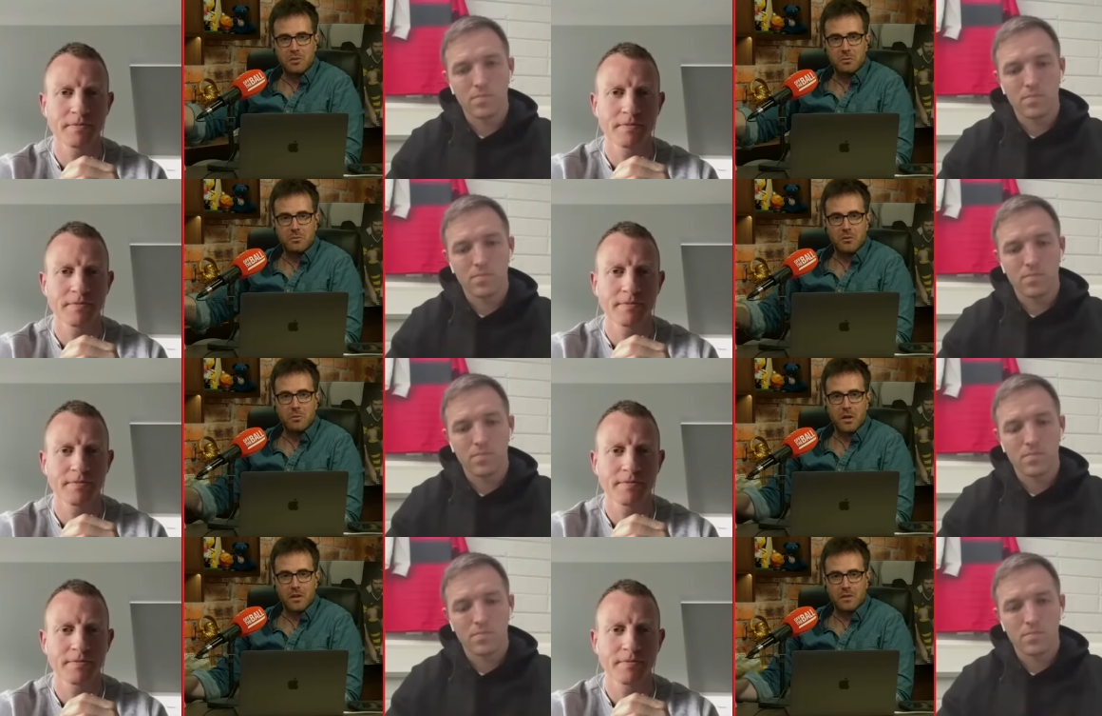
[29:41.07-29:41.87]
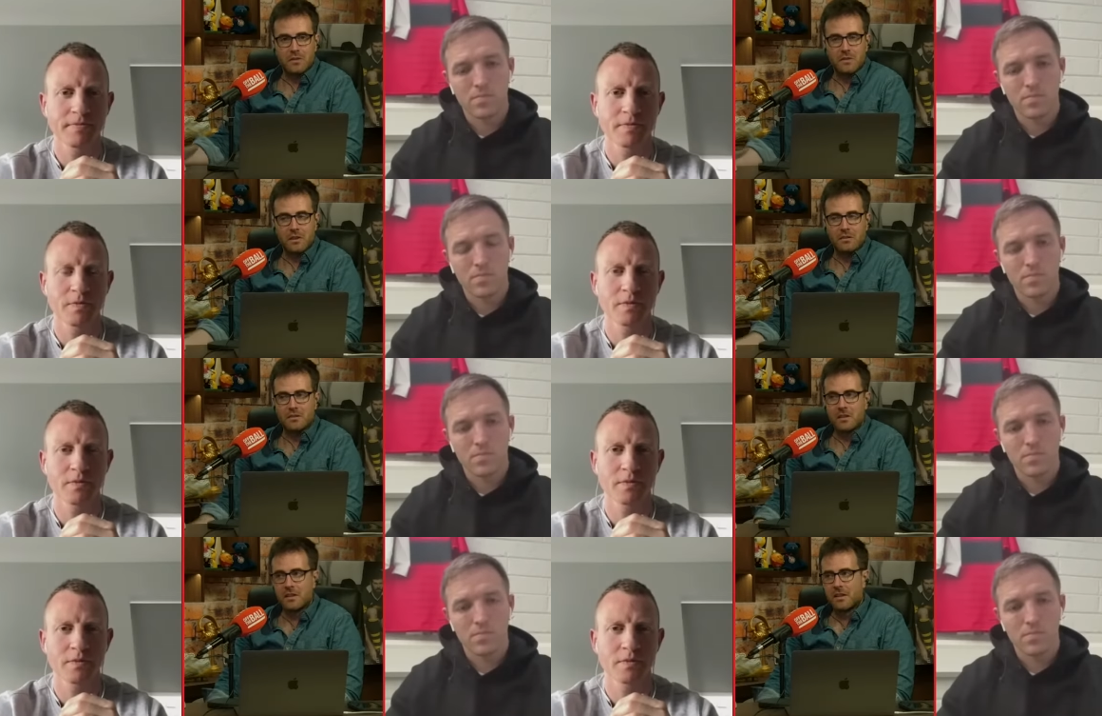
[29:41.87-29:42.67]
Speaker 1: up in Croke Park
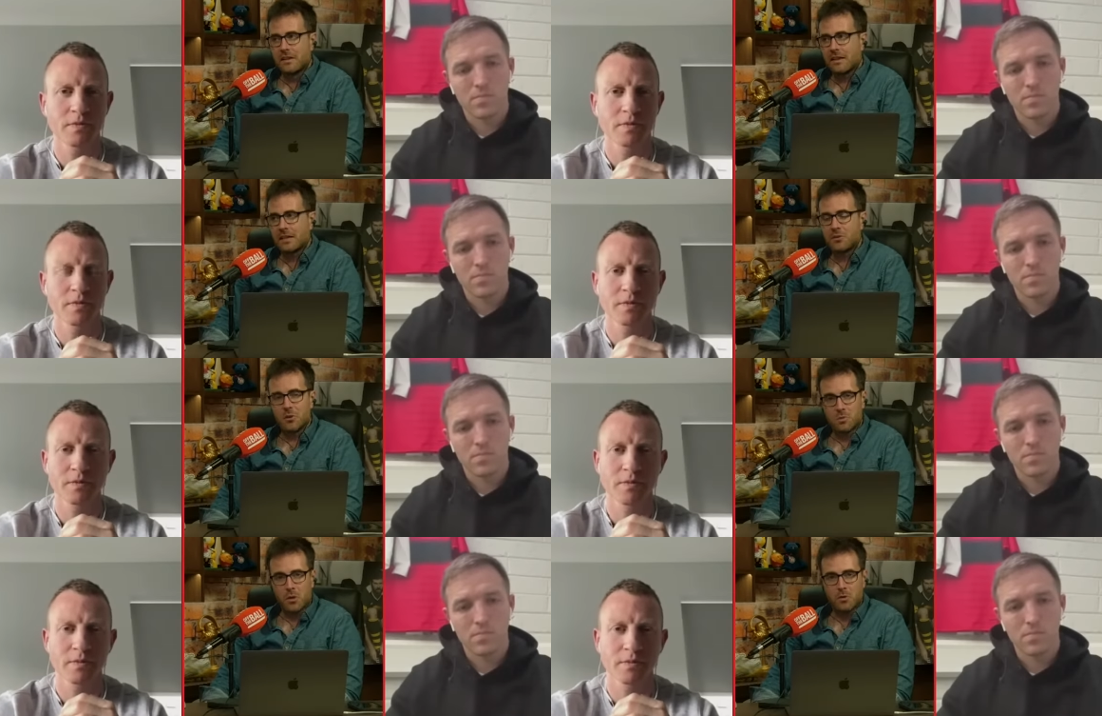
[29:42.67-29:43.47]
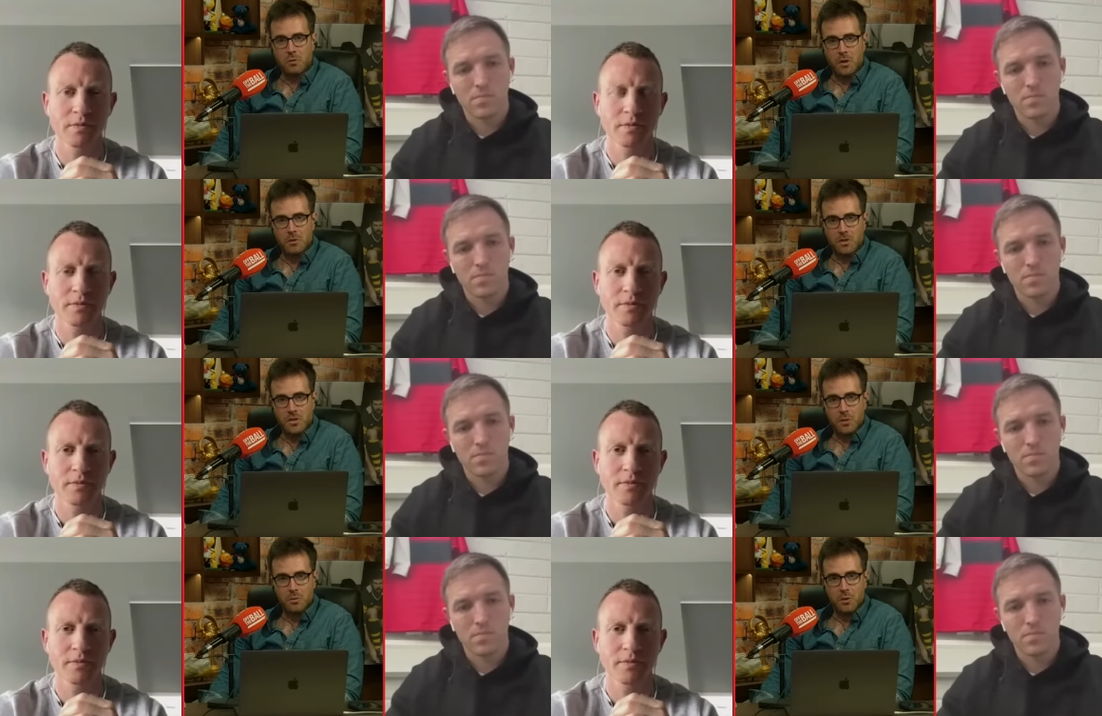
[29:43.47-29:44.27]
is a touch more remote, and
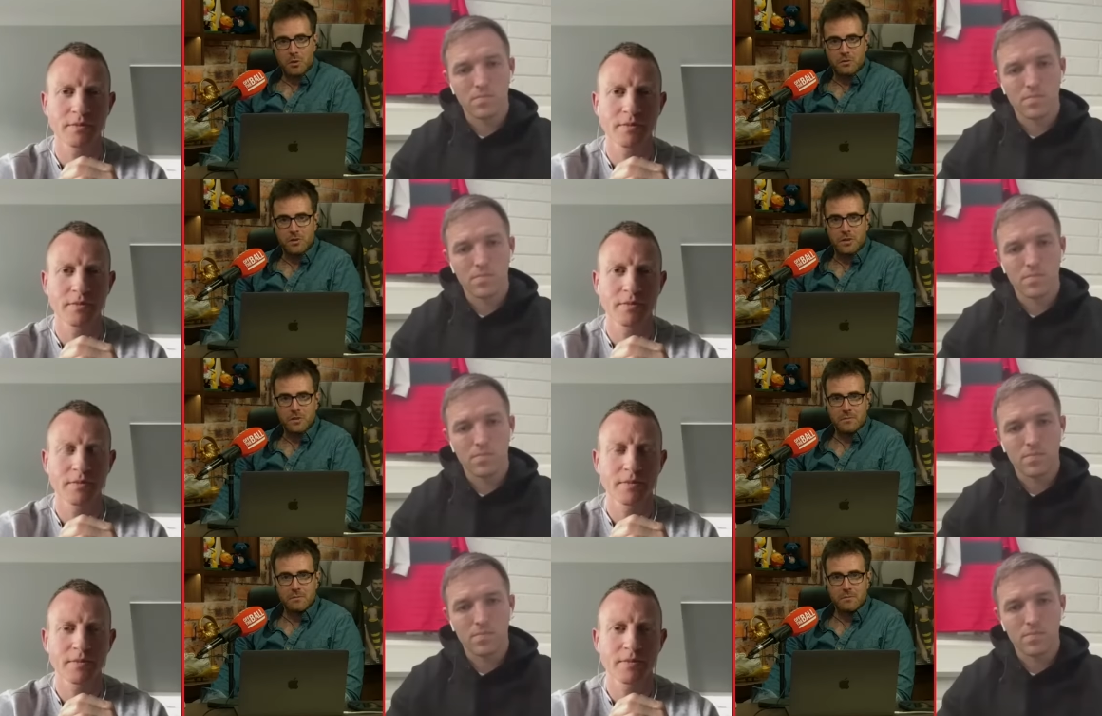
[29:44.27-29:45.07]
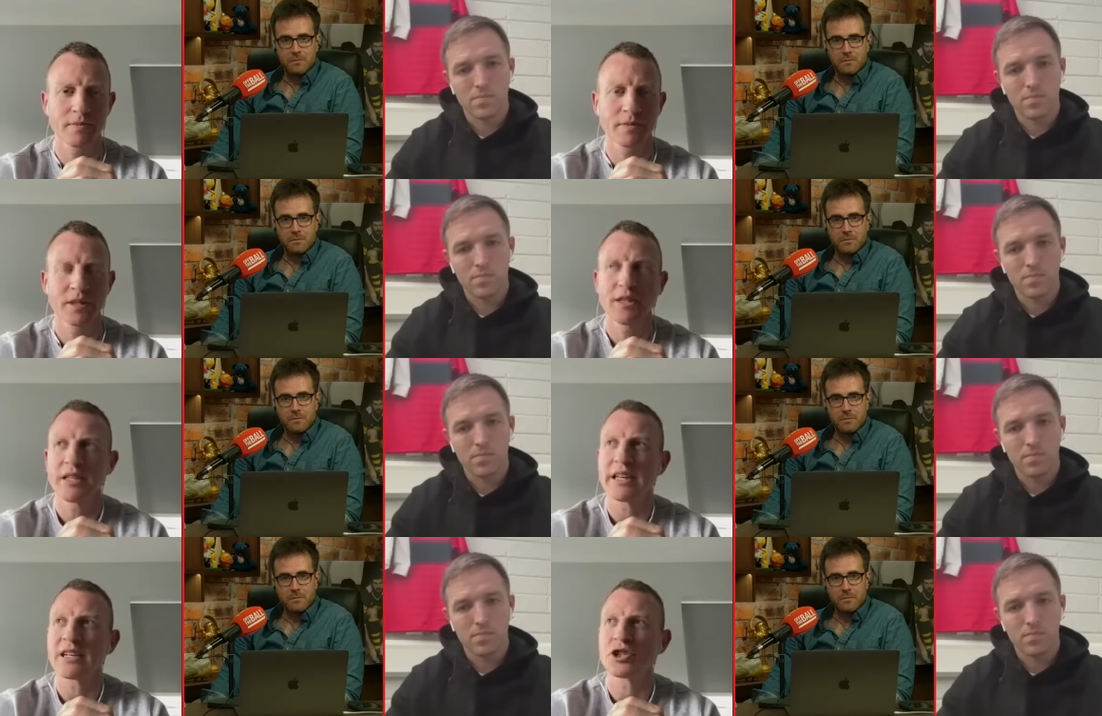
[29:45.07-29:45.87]
so it proved.
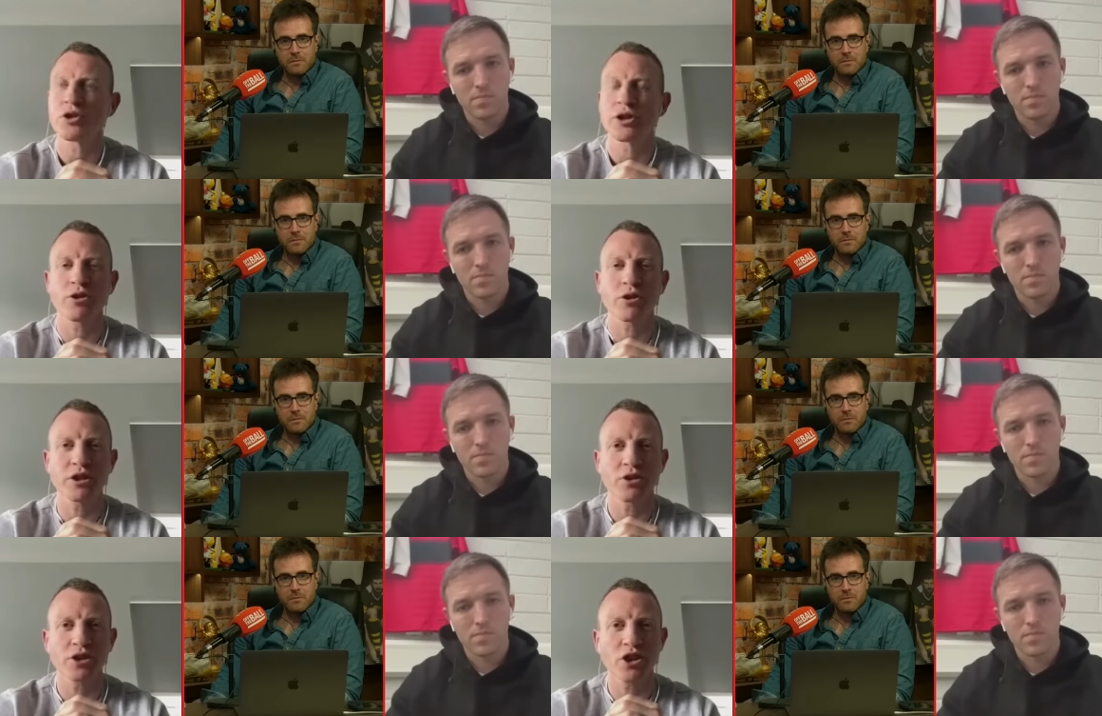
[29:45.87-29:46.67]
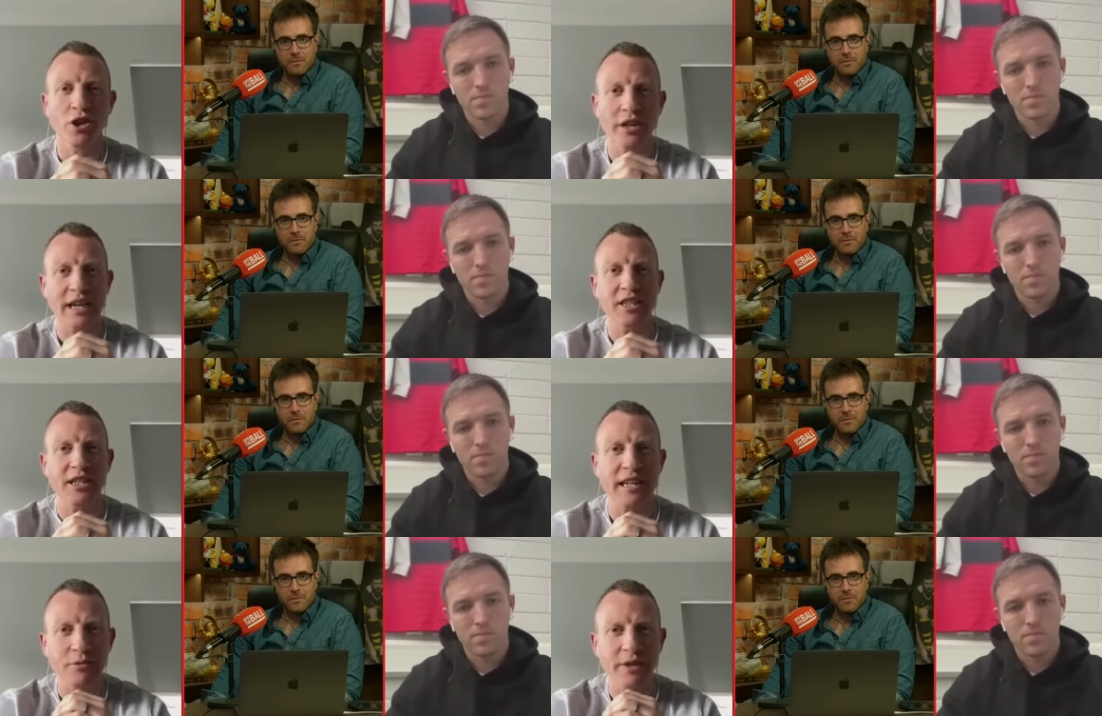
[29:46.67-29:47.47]
Speaker 2: Yeah, Joe, your talk
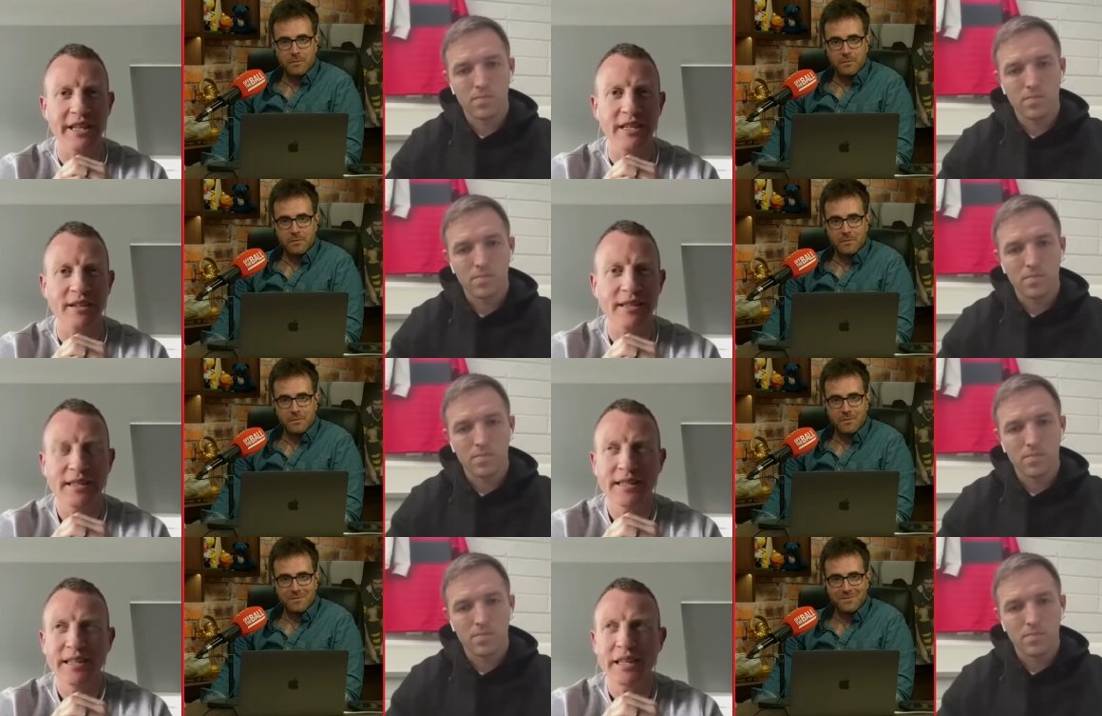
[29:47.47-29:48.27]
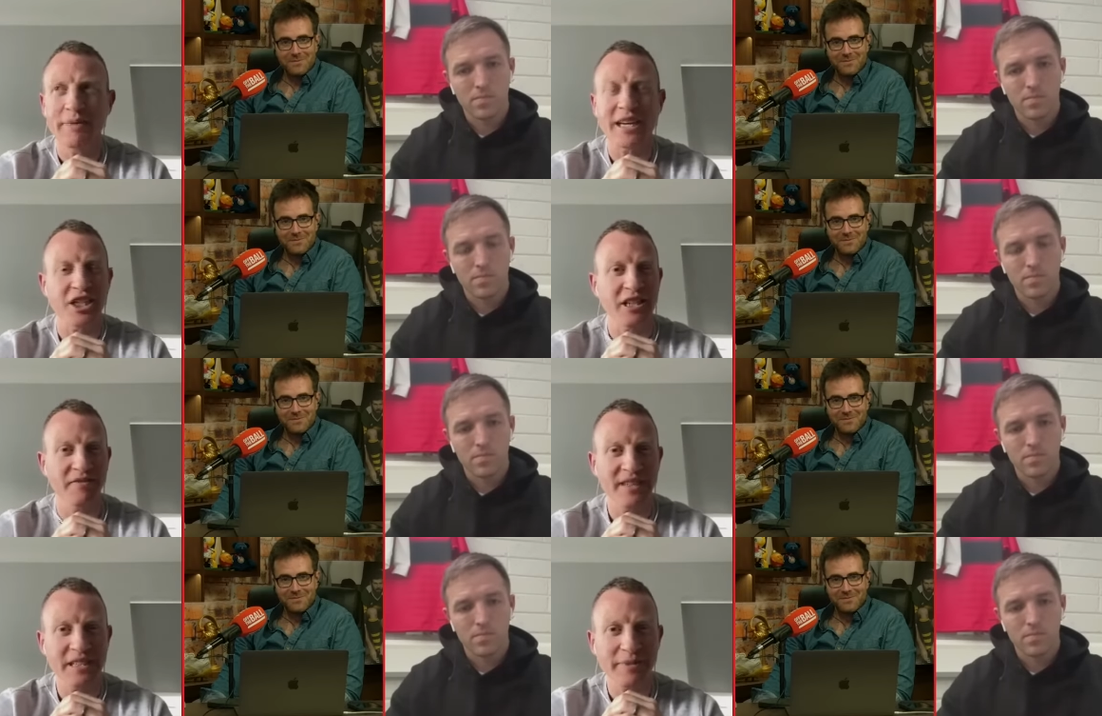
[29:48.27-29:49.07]
actually last week, you managed to
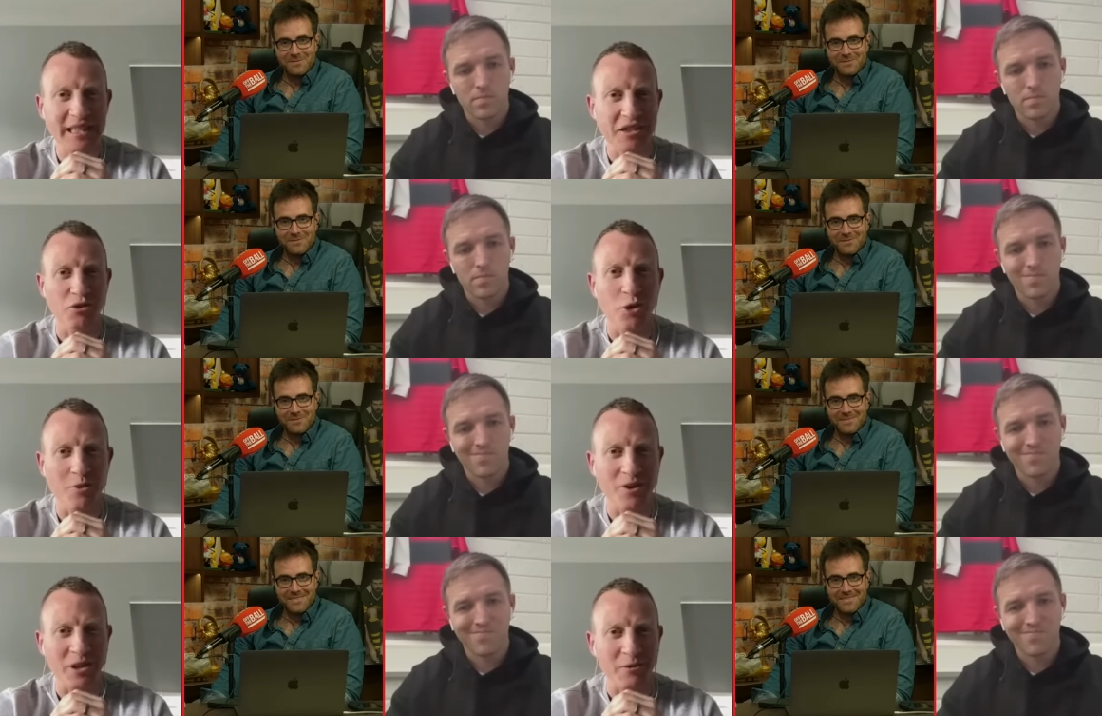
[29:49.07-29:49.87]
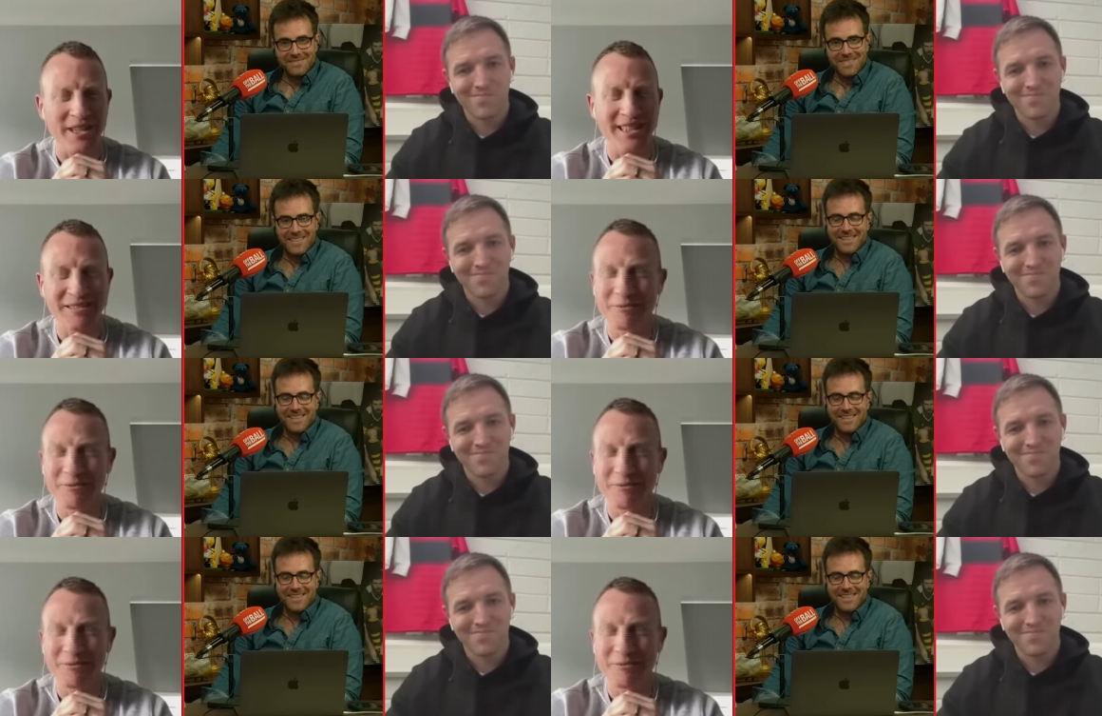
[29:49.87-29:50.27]
convince me that Tyrone were going to win